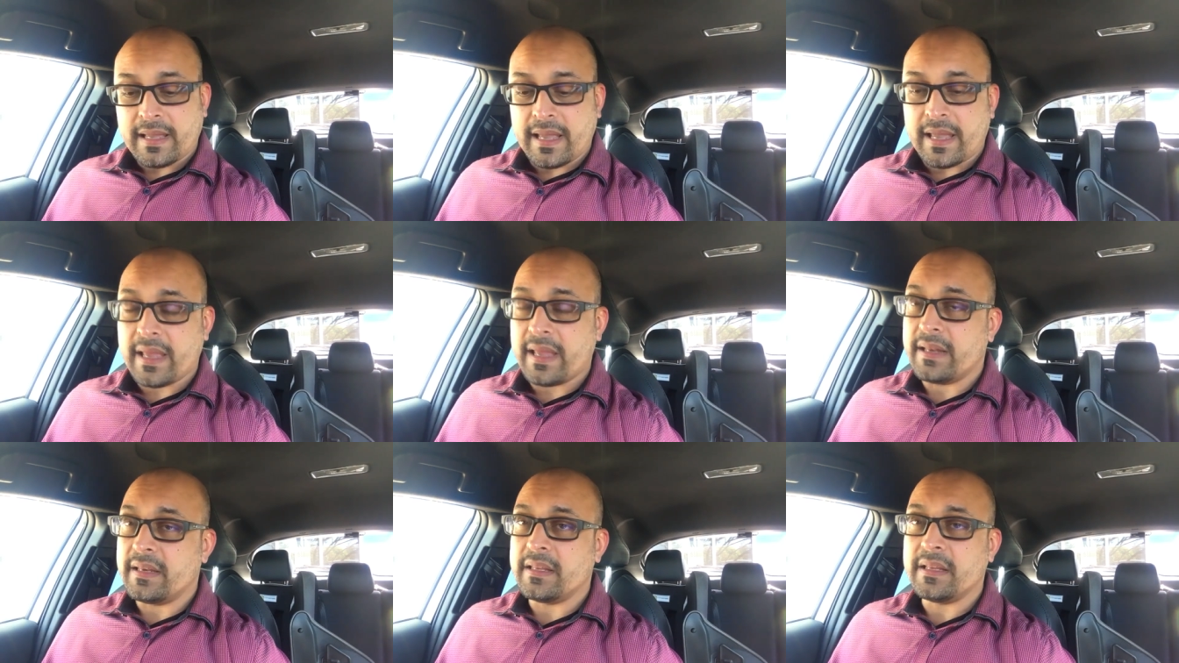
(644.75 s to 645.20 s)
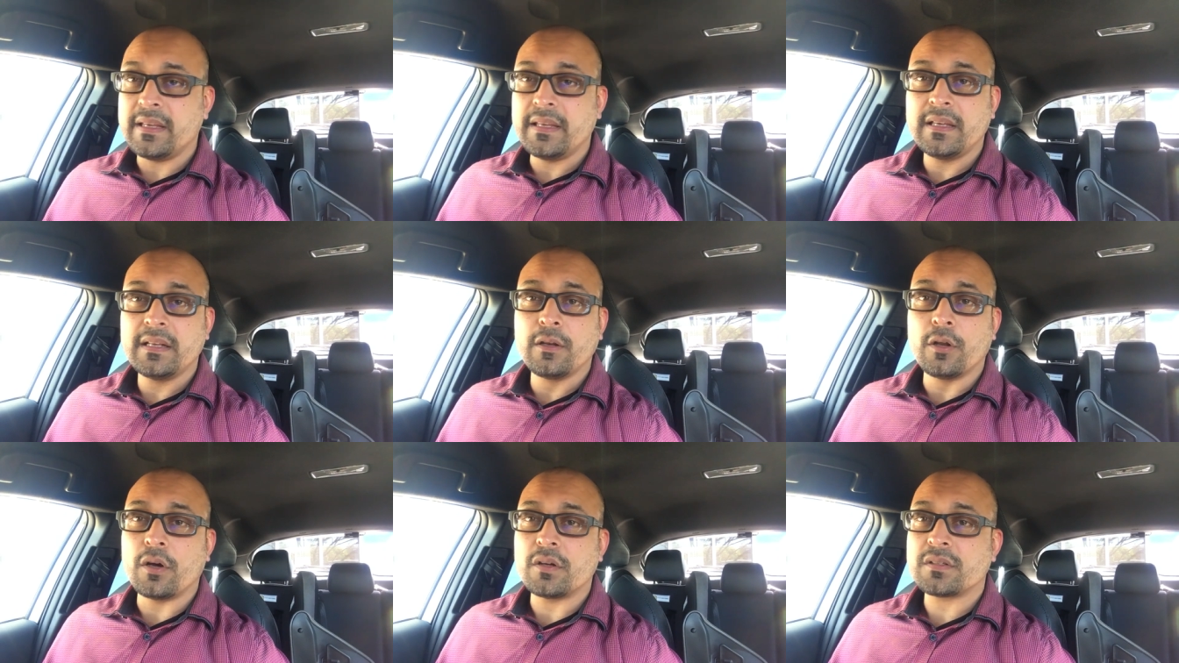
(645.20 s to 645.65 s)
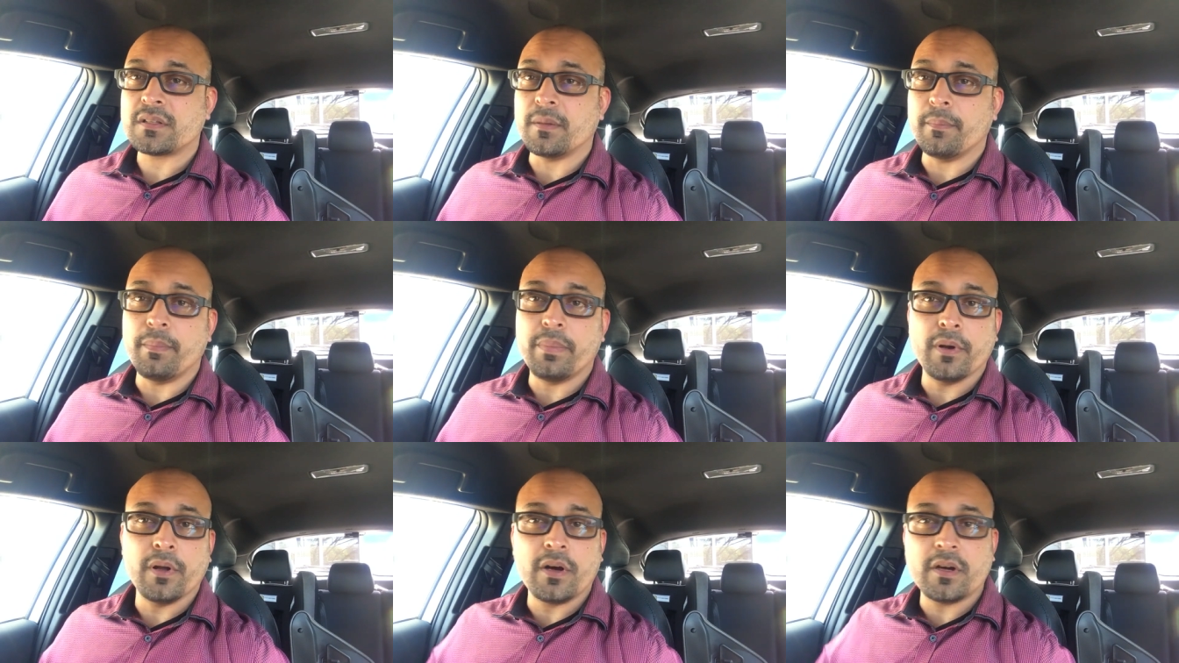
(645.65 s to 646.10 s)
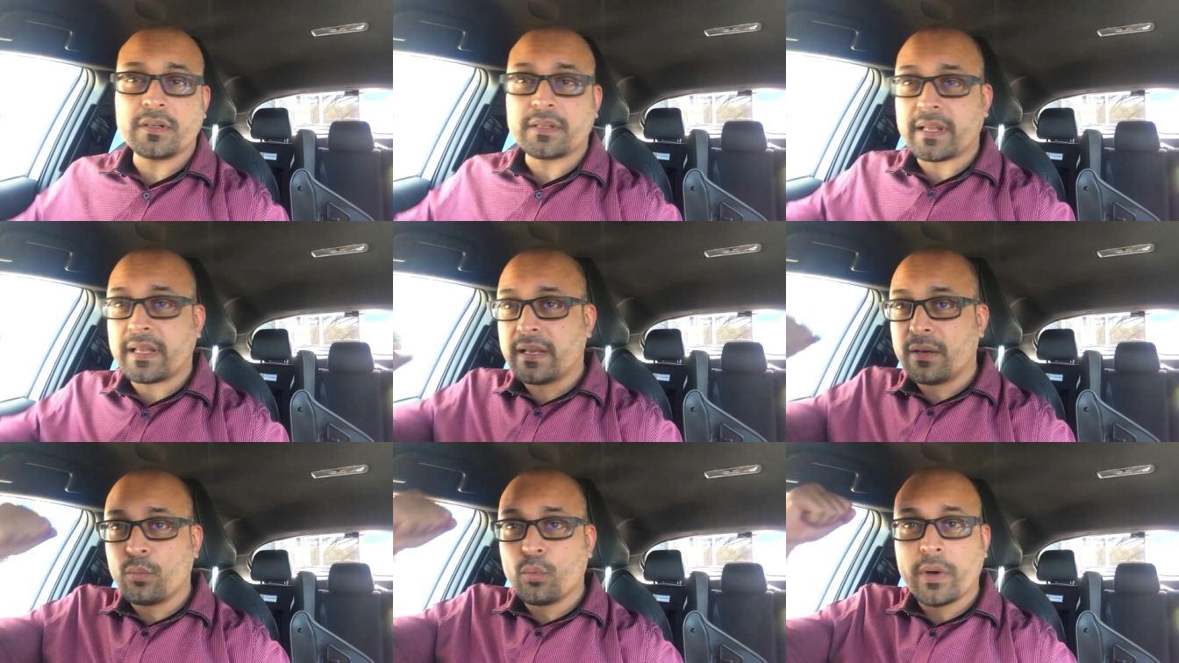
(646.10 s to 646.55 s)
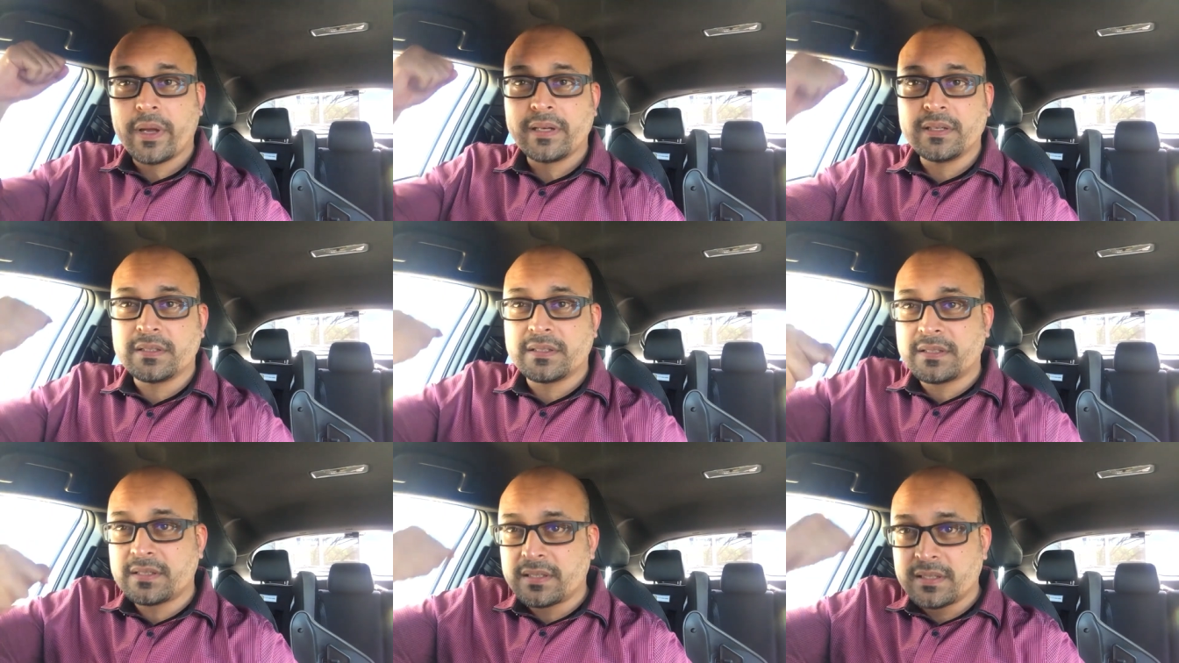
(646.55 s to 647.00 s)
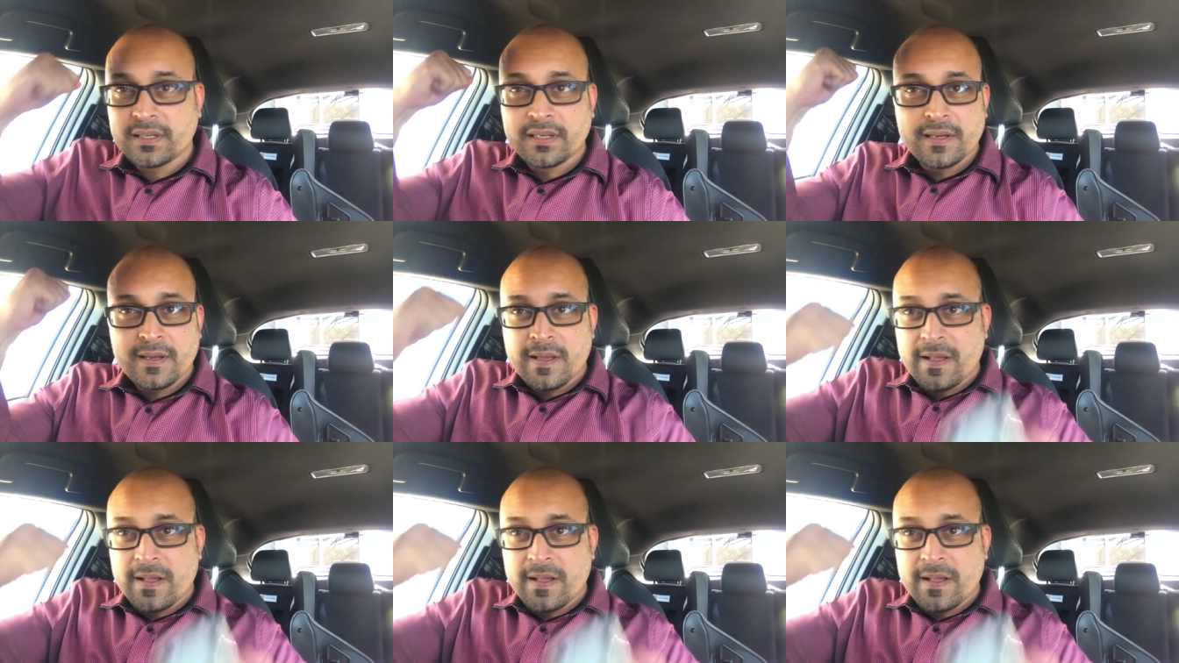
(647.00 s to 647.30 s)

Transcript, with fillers: And he lost the plot and went